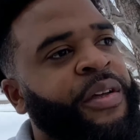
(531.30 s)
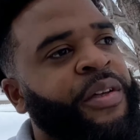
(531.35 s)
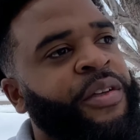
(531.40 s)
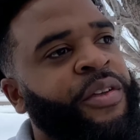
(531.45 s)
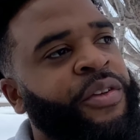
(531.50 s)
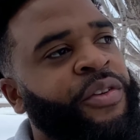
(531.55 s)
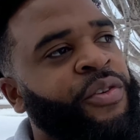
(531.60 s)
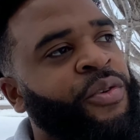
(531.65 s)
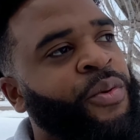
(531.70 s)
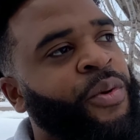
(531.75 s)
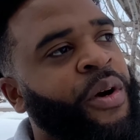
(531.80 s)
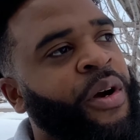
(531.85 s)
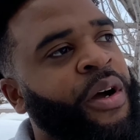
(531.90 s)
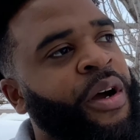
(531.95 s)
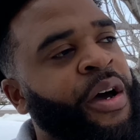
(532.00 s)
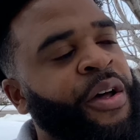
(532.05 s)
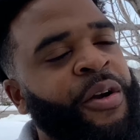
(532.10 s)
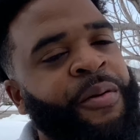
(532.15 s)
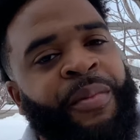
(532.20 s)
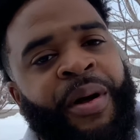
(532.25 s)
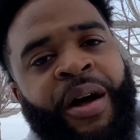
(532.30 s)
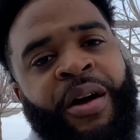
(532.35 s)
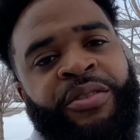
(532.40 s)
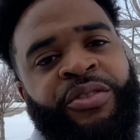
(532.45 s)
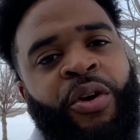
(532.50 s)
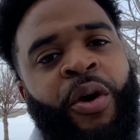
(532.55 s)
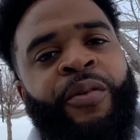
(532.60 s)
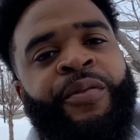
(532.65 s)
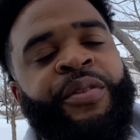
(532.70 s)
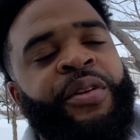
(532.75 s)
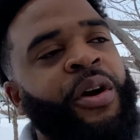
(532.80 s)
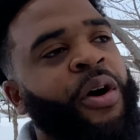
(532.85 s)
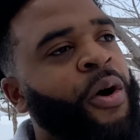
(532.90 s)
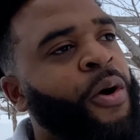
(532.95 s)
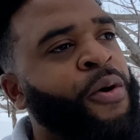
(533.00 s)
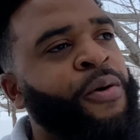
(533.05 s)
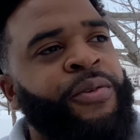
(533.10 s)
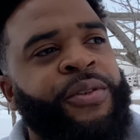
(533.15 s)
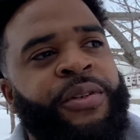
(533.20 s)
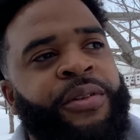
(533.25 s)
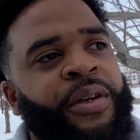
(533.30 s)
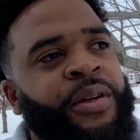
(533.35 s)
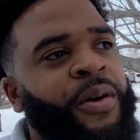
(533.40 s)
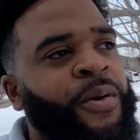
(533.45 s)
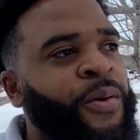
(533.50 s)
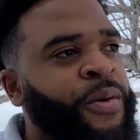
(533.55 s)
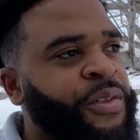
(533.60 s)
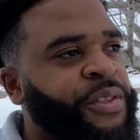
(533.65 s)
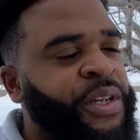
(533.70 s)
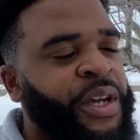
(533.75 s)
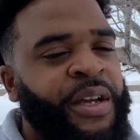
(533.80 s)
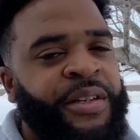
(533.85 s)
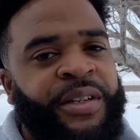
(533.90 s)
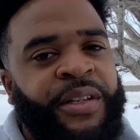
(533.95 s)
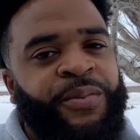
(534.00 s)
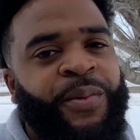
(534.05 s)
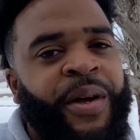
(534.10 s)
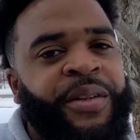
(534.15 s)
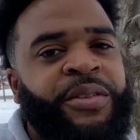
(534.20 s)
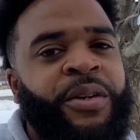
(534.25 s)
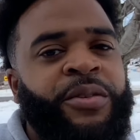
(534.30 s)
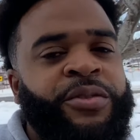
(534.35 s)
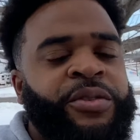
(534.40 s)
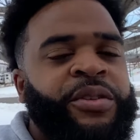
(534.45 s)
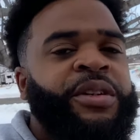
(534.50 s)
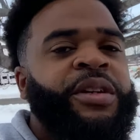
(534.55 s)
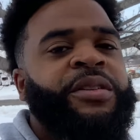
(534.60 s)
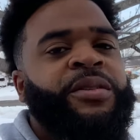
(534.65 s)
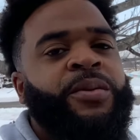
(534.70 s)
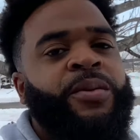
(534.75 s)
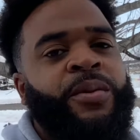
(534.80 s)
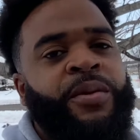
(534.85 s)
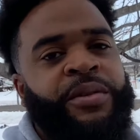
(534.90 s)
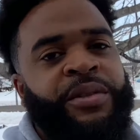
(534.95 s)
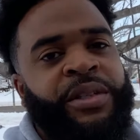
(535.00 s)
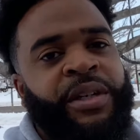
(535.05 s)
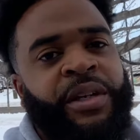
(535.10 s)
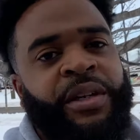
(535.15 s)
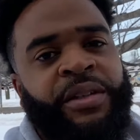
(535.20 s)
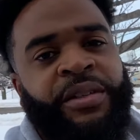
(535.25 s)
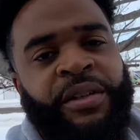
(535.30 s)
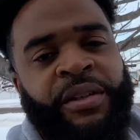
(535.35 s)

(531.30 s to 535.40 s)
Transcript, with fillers: You were 100 miles over the old oil change. That's why I told you to get the oil change.